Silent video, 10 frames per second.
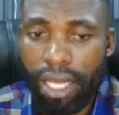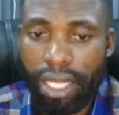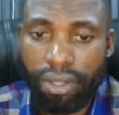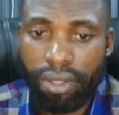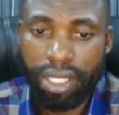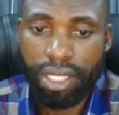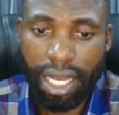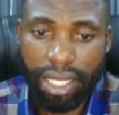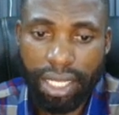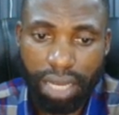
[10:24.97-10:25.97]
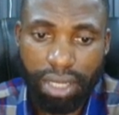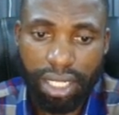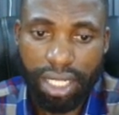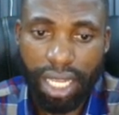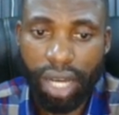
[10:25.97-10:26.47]
Now, this
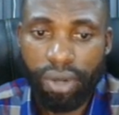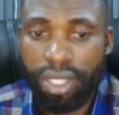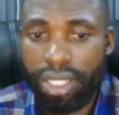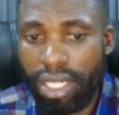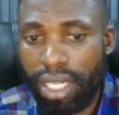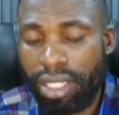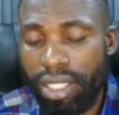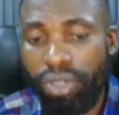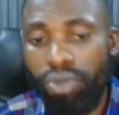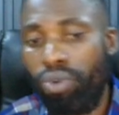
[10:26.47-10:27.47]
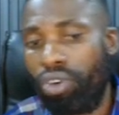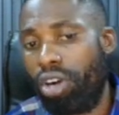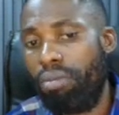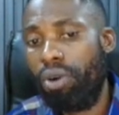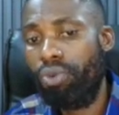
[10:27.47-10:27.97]
assignment now is that you will
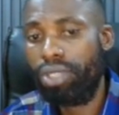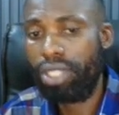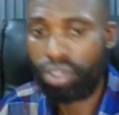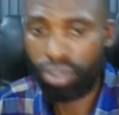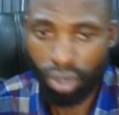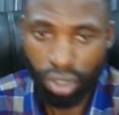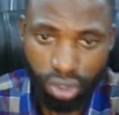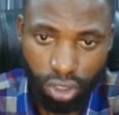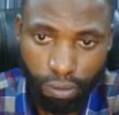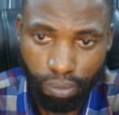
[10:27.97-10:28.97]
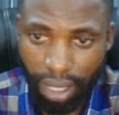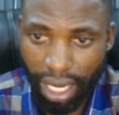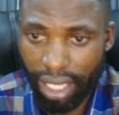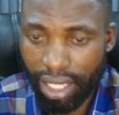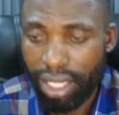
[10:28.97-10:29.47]
come up with a structured
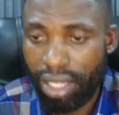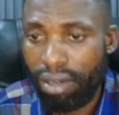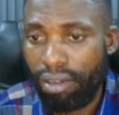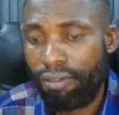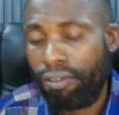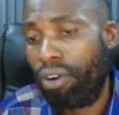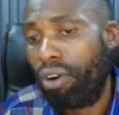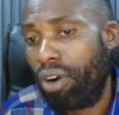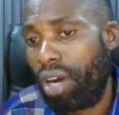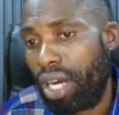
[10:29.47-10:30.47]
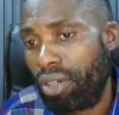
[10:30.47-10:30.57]
plan for